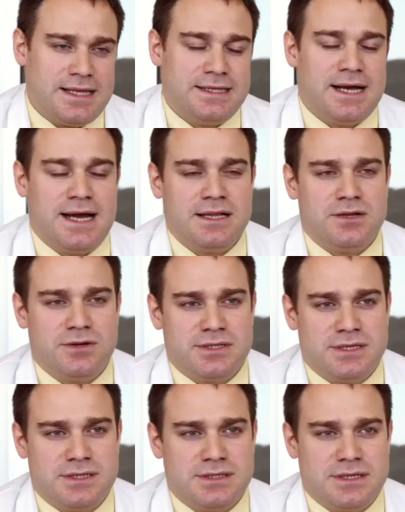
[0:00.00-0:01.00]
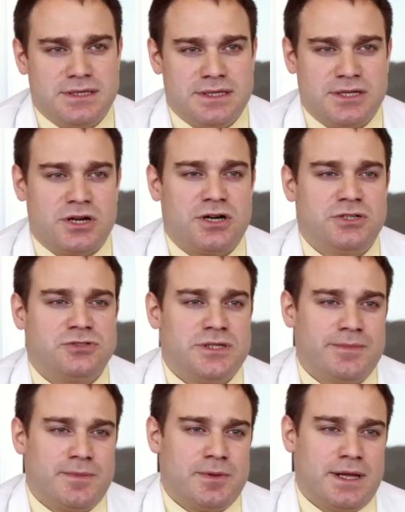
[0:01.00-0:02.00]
the diagnosis, the current treatment